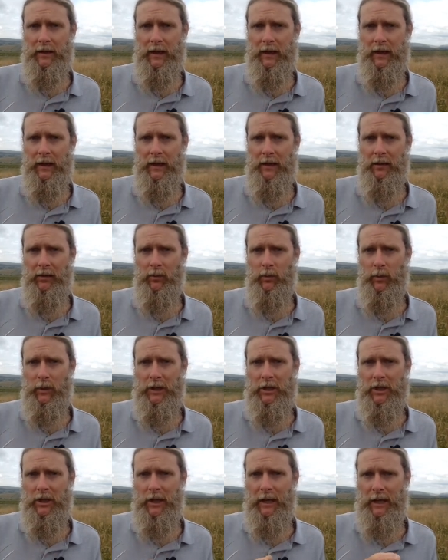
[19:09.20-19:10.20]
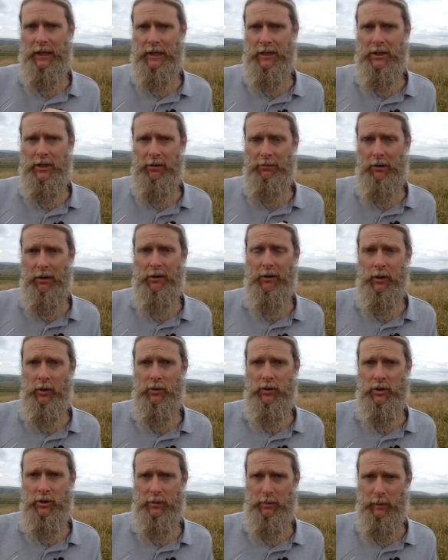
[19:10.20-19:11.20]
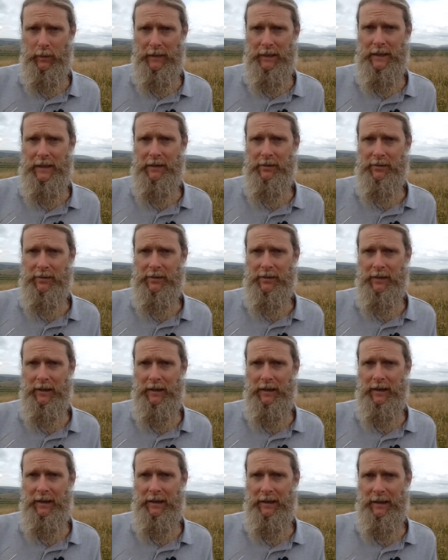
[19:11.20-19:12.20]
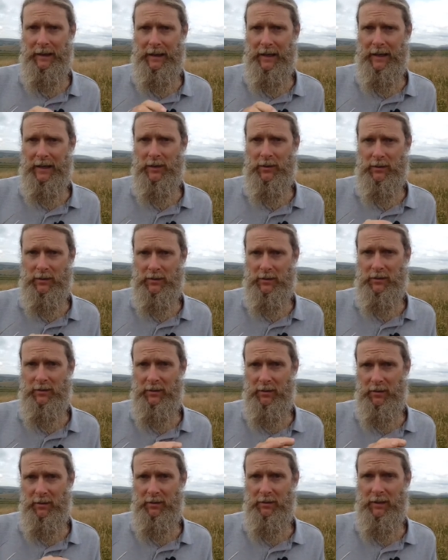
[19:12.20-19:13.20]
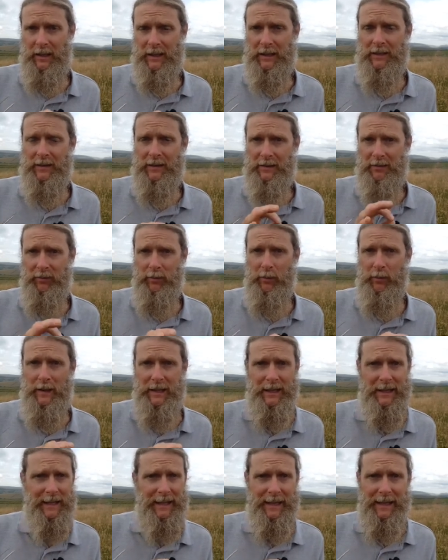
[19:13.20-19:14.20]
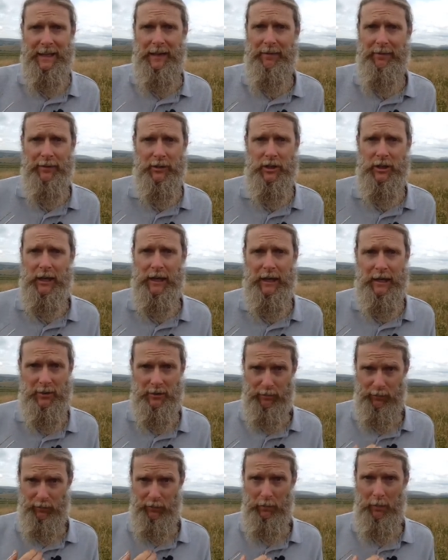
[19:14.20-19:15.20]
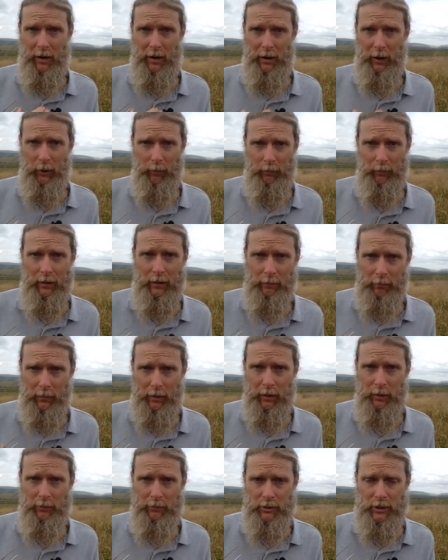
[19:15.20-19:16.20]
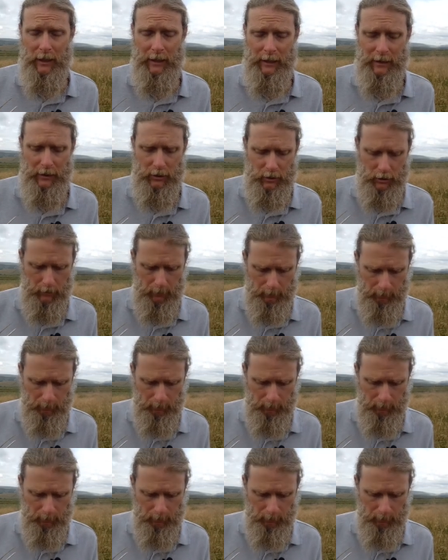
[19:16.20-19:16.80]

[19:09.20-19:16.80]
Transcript: and we change our unconscious beliefs and that's you know that's for me key for change for my own my own change